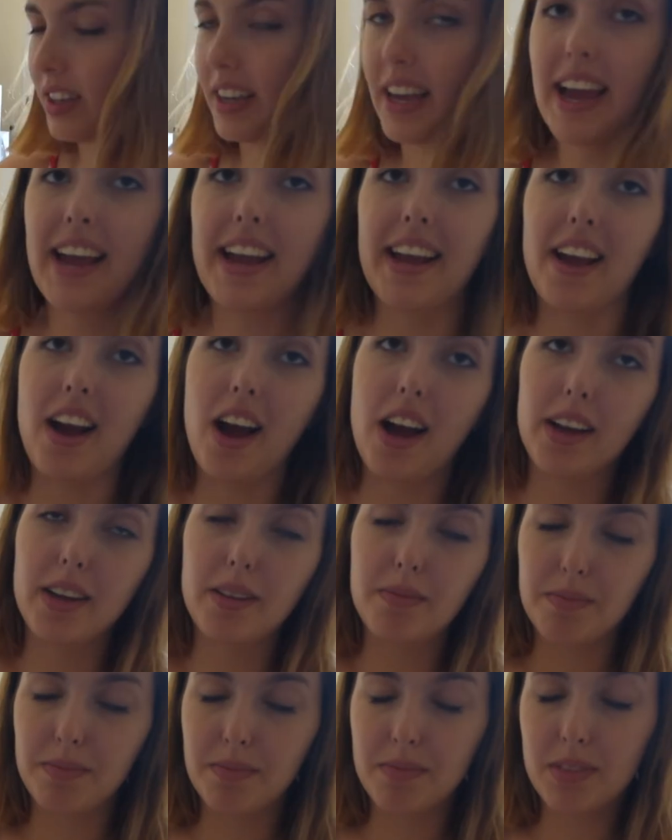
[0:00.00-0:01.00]
Okay,
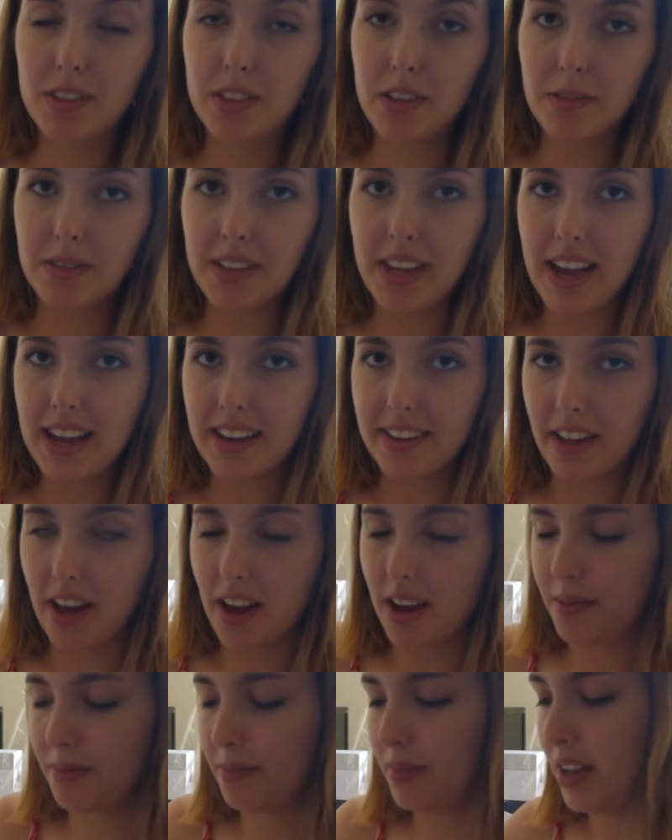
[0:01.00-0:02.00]
I'm so scared that
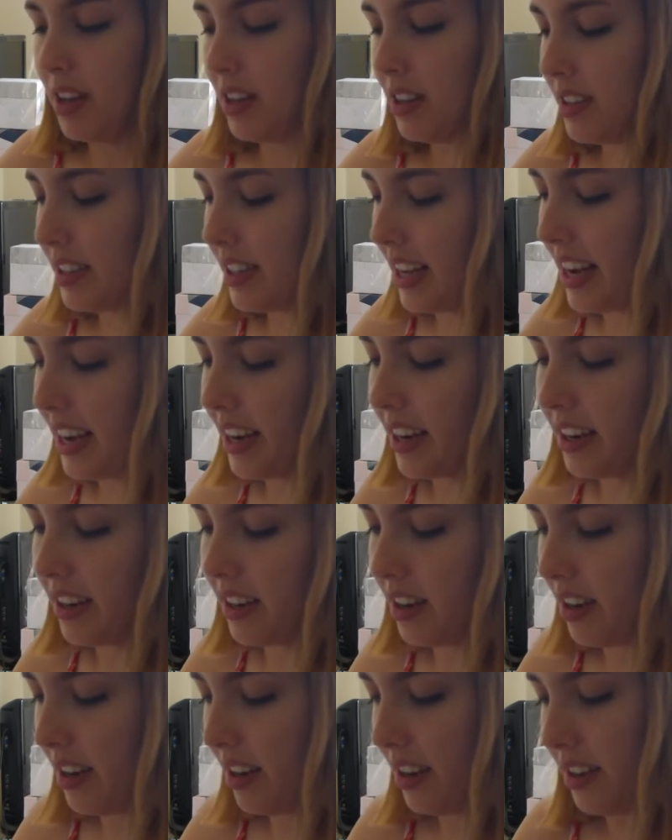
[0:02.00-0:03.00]
I'm saying
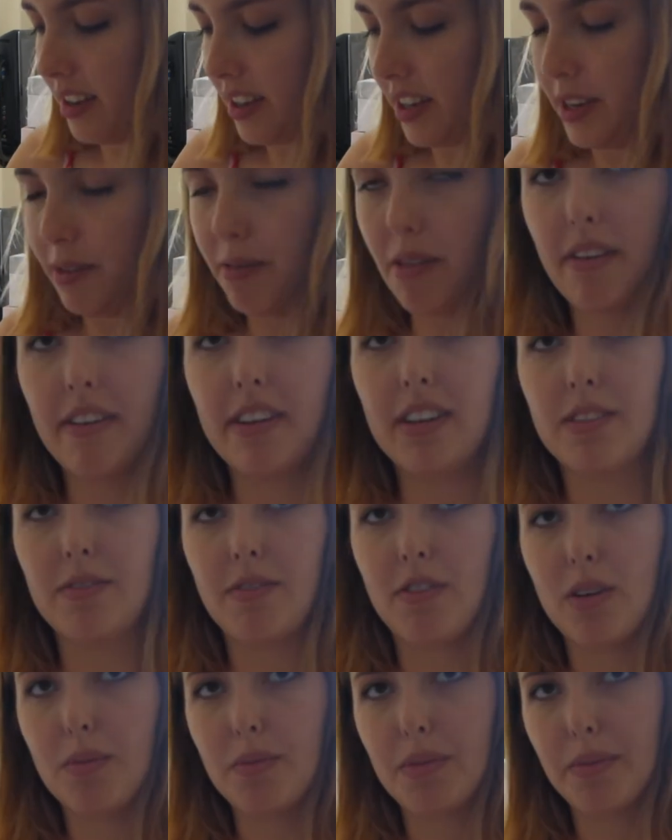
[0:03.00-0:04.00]
URLs
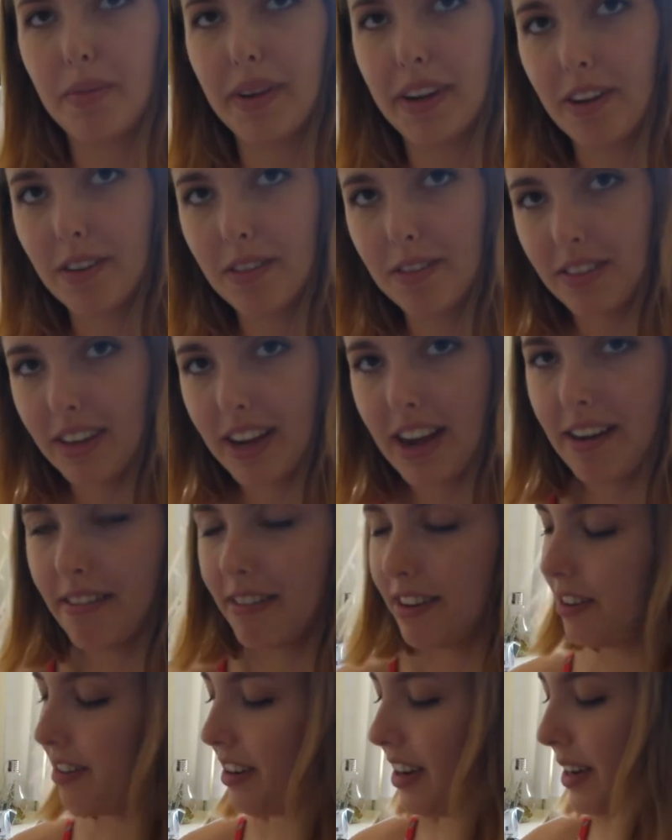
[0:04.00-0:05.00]
wrong, but we go and carry on